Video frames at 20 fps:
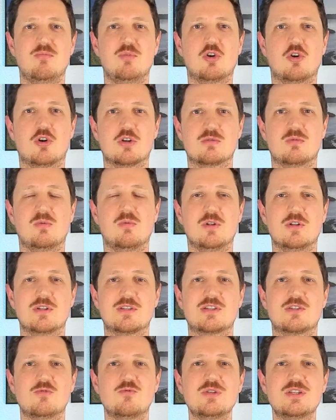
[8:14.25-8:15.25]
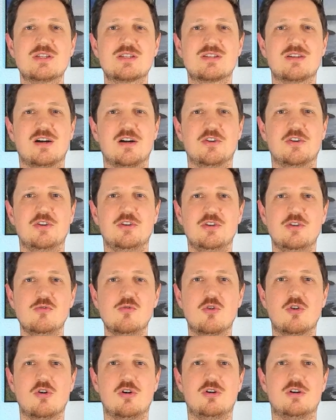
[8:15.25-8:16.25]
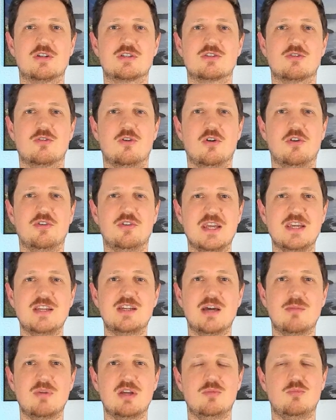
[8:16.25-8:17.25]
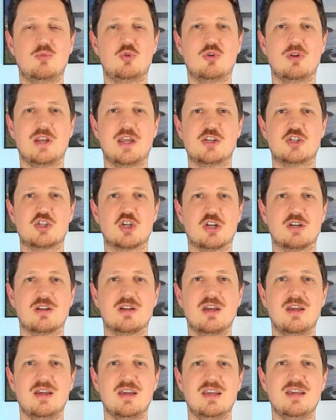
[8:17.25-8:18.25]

because we will soon start a new course on data manipulation